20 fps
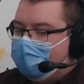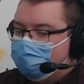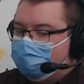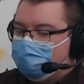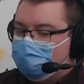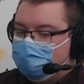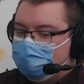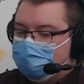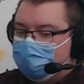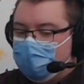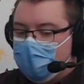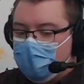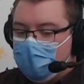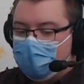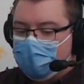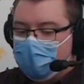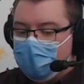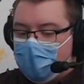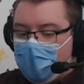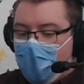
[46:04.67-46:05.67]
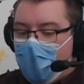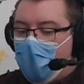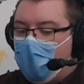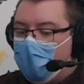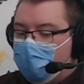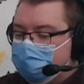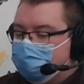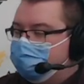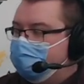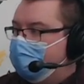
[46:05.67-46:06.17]
just go go, always
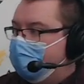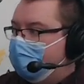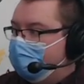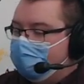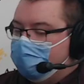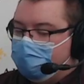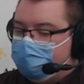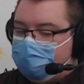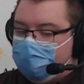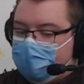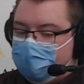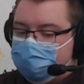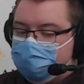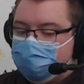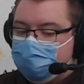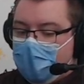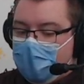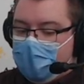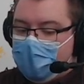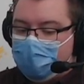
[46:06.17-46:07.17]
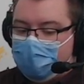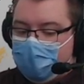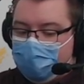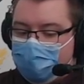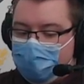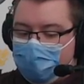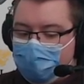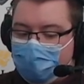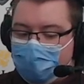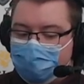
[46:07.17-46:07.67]
be oh, in their yeah. face style coming
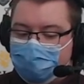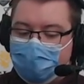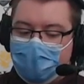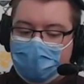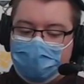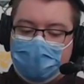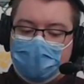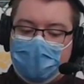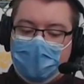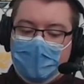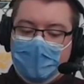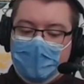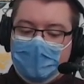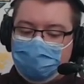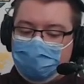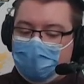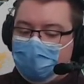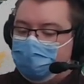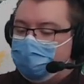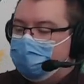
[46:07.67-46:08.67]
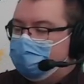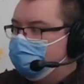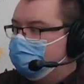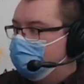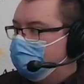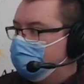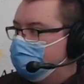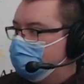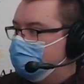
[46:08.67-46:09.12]
out there from it, it's Toronto district. of,